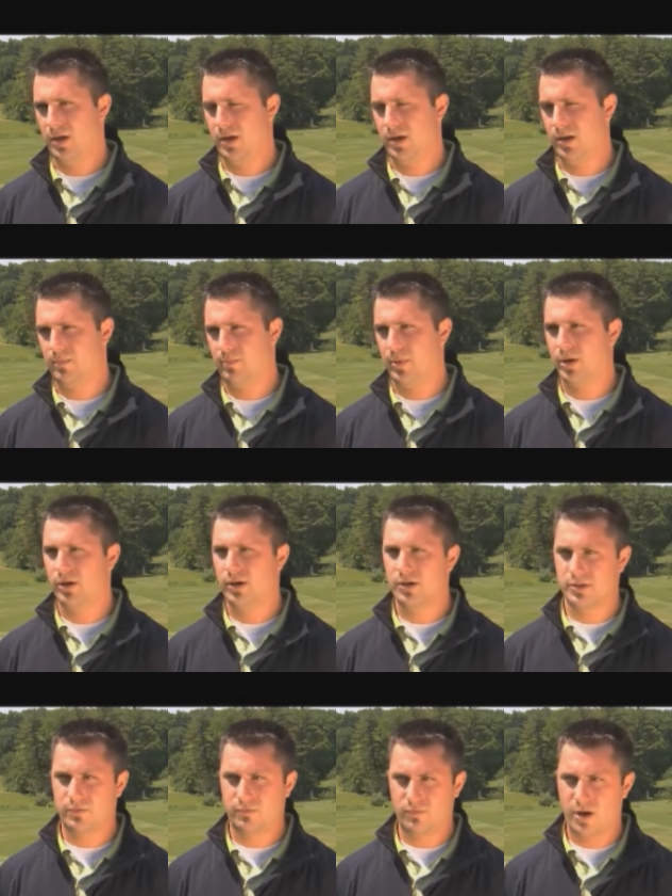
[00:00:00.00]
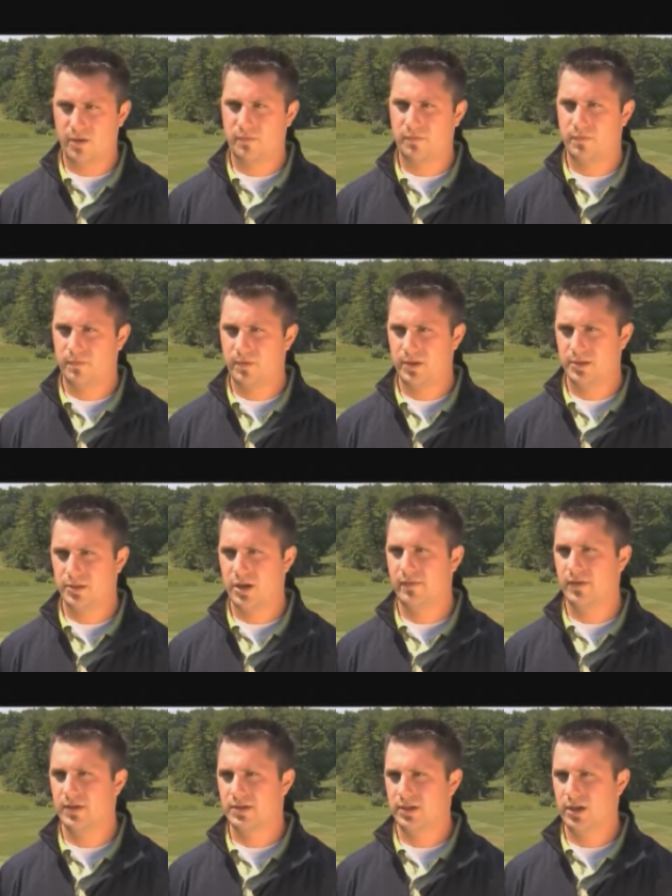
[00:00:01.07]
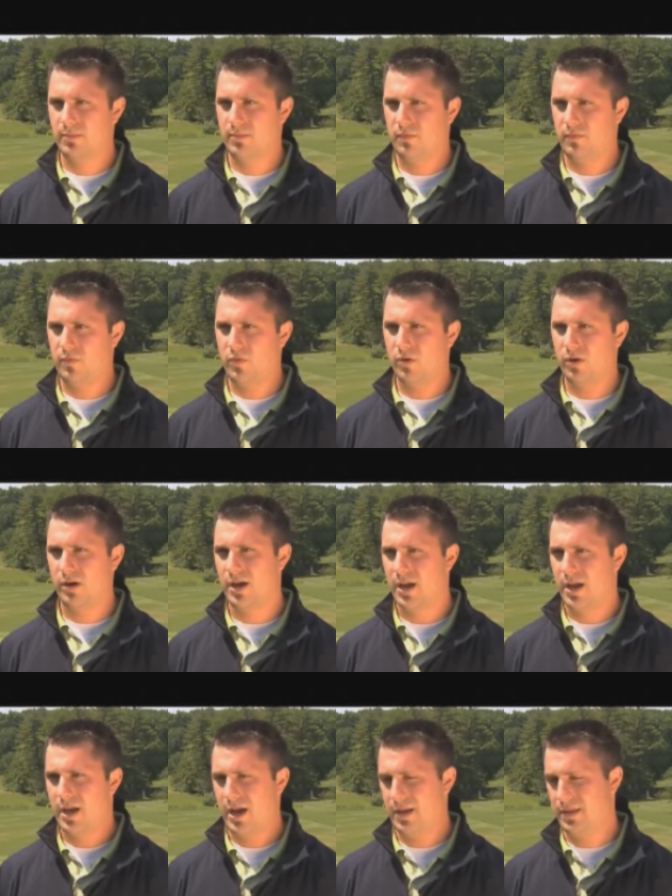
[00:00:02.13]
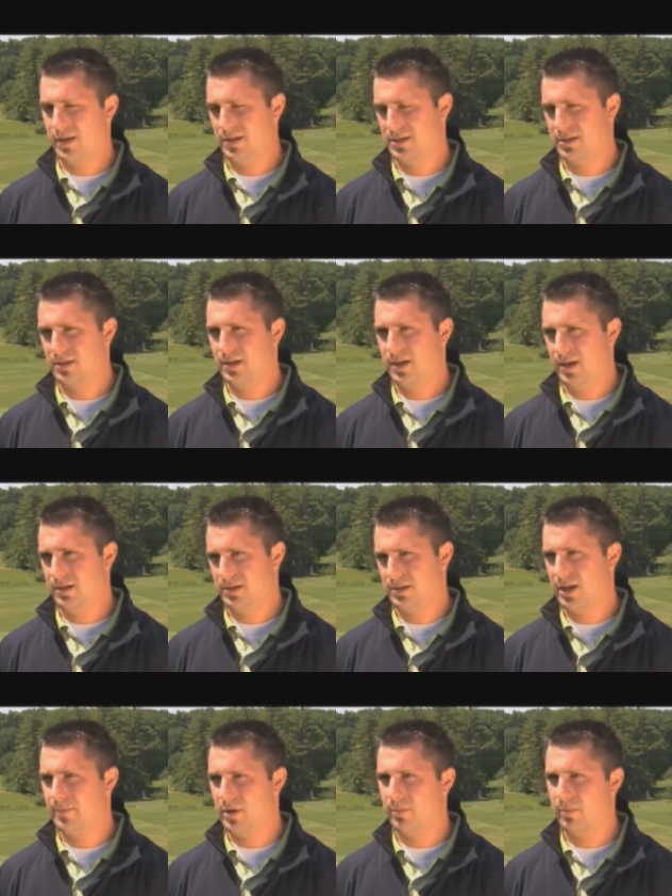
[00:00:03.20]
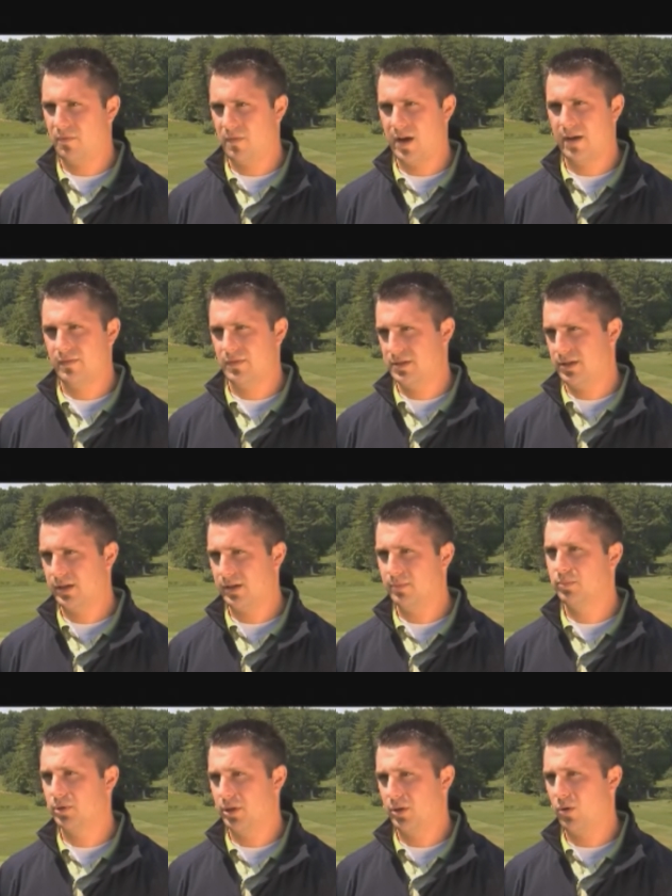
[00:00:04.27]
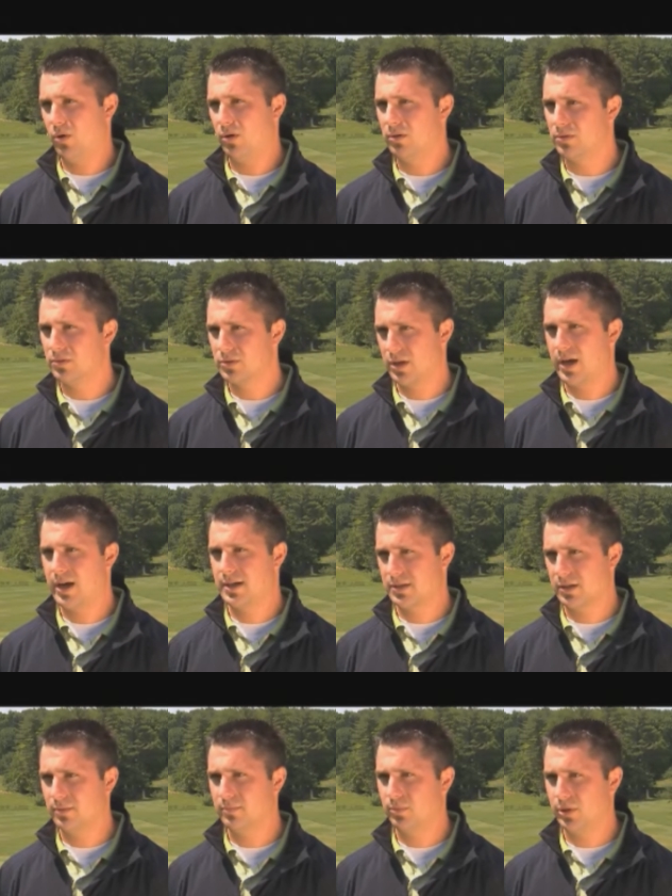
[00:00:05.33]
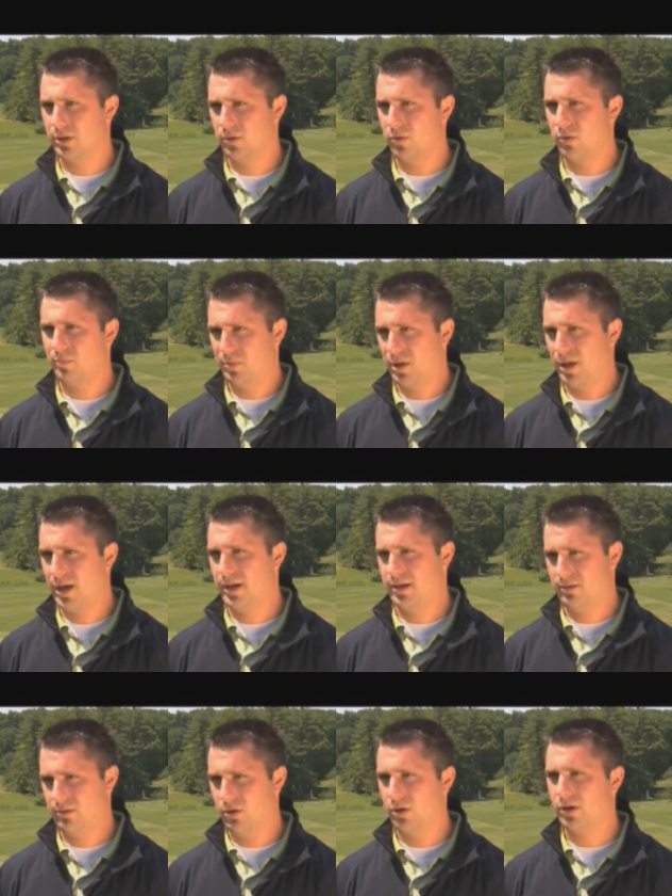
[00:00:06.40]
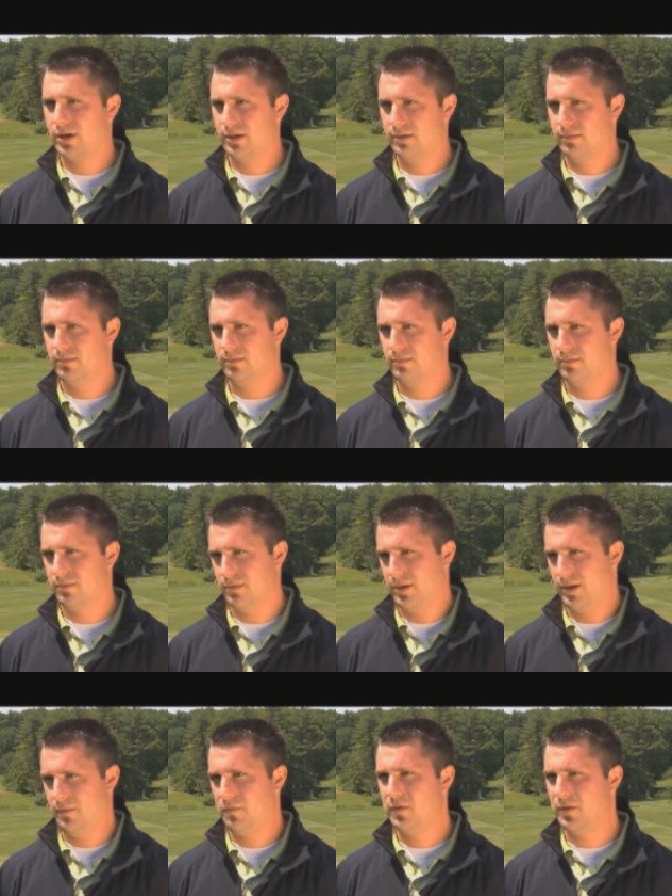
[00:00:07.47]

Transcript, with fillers: uh, bunkers and rough is obviously number four. And then in step number five is the complete hole. So how does the complete hole play and look and, and